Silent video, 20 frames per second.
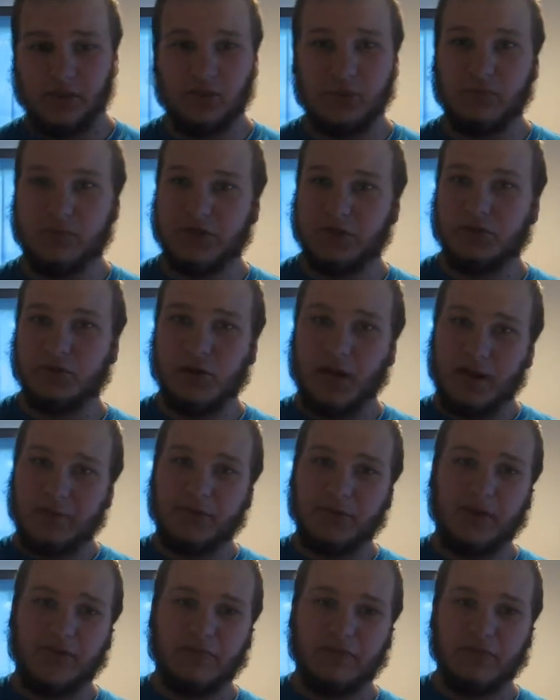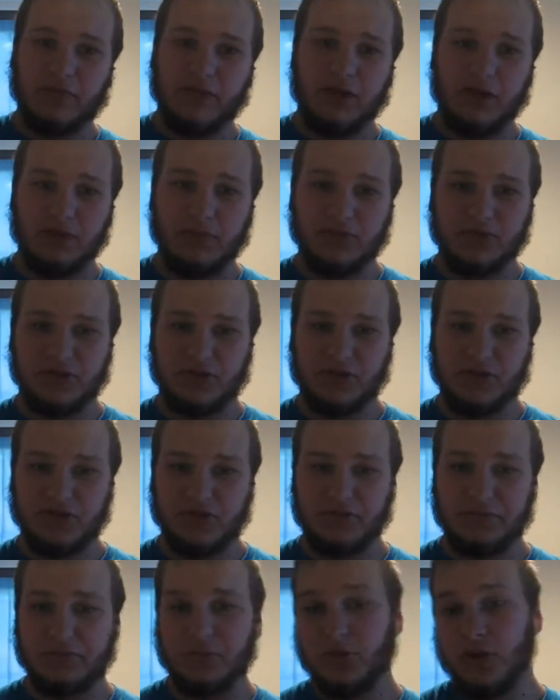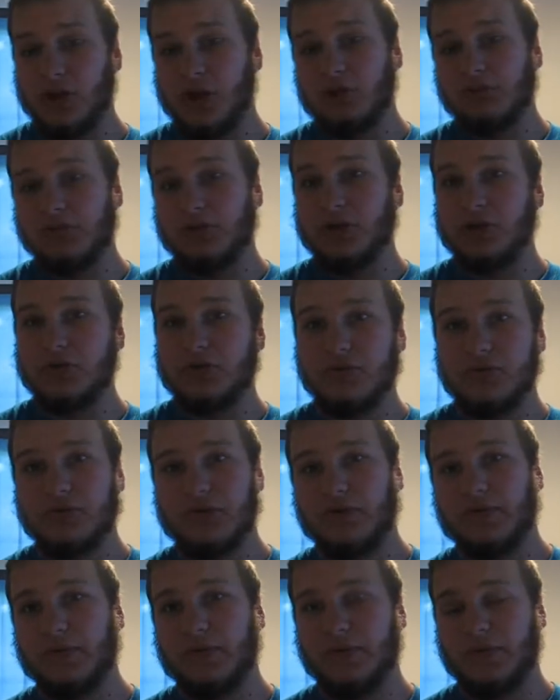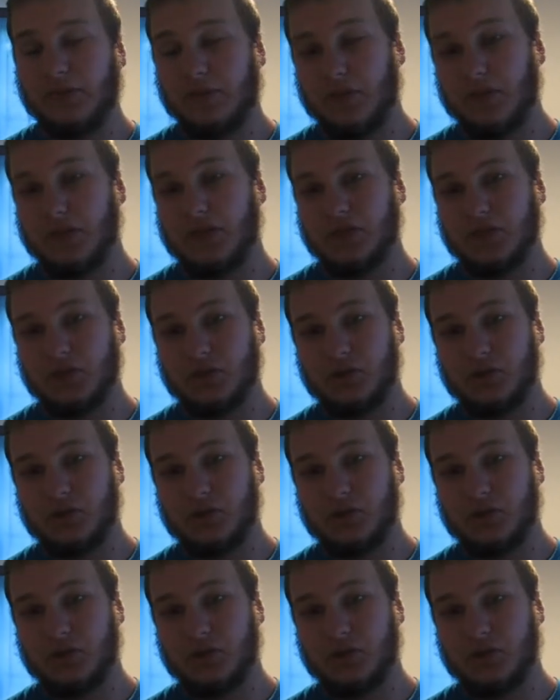you'll be dropped off in the hub system where you do different things.